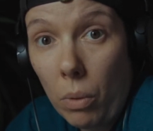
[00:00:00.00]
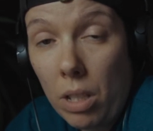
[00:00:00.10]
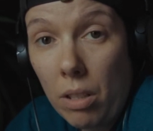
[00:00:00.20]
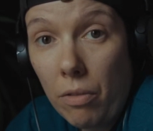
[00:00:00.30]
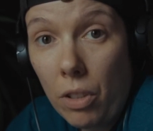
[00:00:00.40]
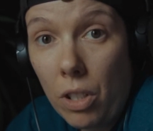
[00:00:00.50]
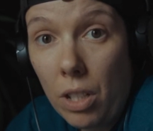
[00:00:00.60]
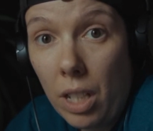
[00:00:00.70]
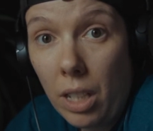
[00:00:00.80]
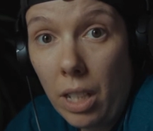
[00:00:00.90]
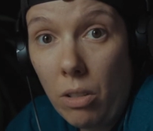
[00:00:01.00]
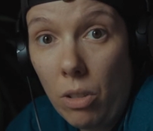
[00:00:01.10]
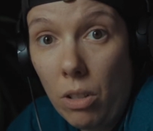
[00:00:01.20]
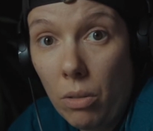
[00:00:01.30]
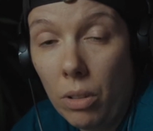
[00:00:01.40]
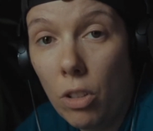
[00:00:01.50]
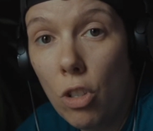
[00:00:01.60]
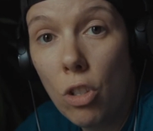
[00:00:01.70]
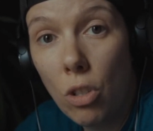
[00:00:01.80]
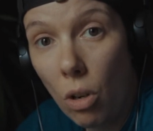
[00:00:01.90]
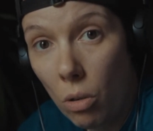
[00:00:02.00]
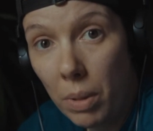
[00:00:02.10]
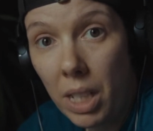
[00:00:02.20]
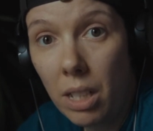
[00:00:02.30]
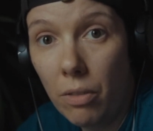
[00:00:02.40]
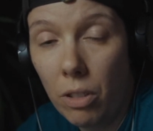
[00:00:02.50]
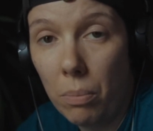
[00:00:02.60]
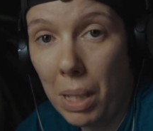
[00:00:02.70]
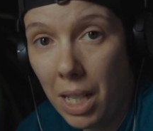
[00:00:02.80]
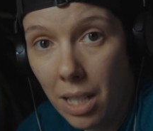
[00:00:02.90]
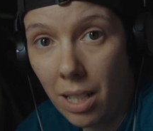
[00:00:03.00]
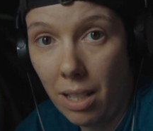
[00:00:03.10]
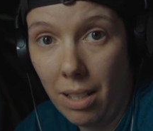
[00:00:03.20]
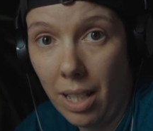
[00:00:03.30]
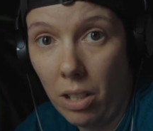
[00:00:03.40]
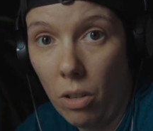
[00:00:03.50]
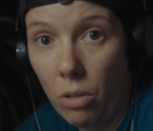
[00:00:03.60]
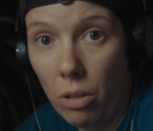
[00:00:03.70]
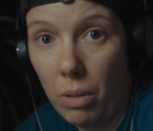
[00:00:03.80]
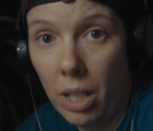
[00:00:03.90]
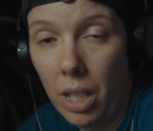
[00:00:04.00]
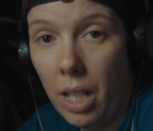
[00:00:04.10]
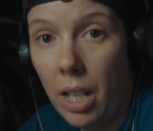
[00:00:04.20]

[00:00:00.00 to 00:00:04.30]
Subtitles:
What's the first thing that you do? There's so many different pieces that go to it.